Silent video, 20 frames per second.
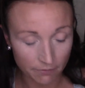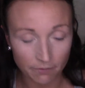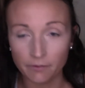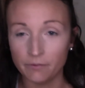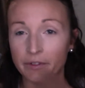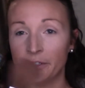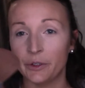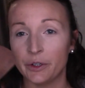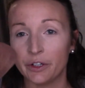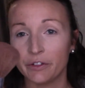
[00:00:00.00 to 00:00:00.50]

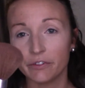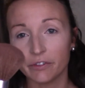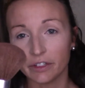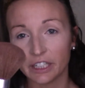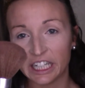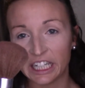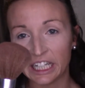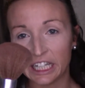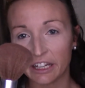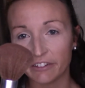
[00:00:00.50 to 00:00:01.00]
very
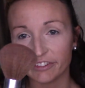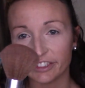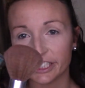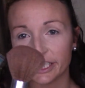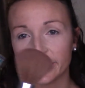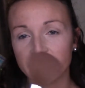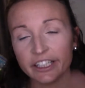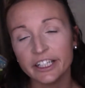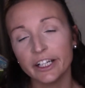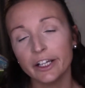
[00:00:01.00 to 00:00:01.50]

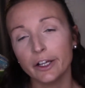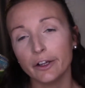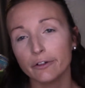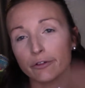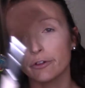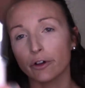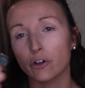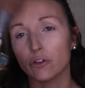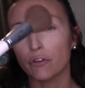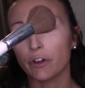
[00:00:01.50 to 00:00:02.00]
fluffy
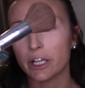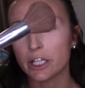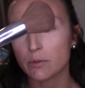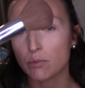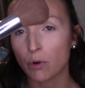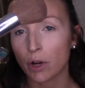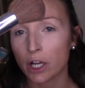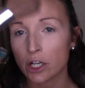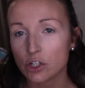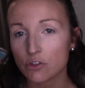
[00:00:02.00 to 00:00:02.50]
full face
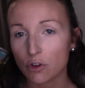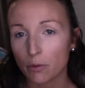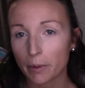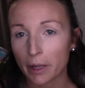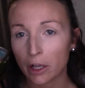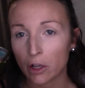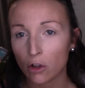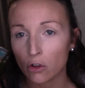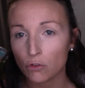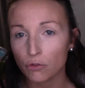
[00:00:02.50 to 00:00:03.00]
brush from
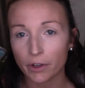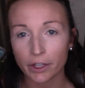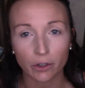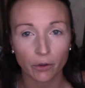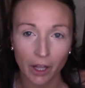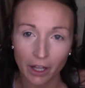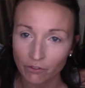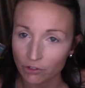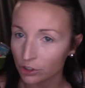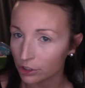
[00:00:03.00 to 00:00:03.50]
e.l.f. I
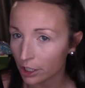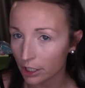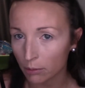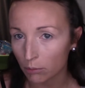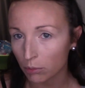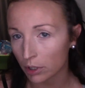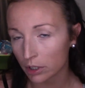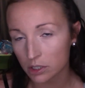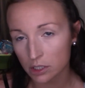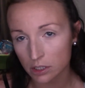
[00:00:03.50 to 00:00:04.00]
don't have a lot of
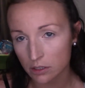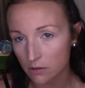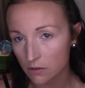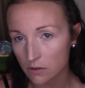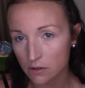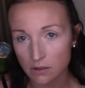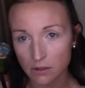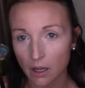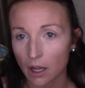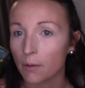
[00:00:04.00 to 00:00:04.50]
brushes.